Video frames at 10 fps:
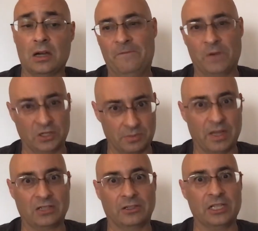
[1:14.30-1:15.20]

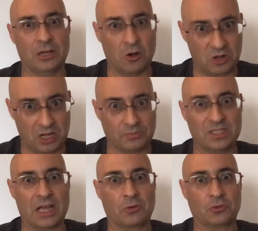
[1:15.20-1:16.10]
Fundamentally, it all
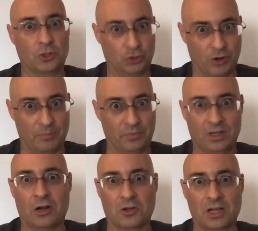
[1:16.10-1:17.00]
comes down to Trump.
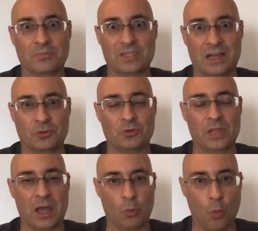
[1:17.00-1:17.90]
It all comes down to
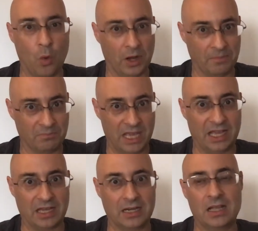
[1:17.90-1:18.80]
that one
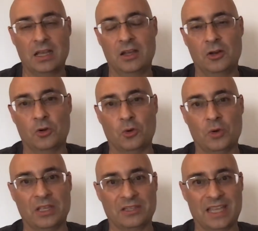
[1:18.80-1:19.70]
man
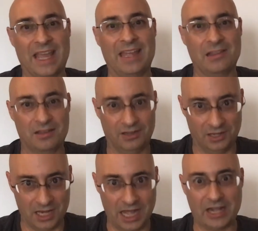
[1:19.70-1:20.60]
who is a
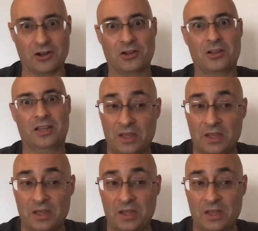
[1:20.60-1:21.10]
liar.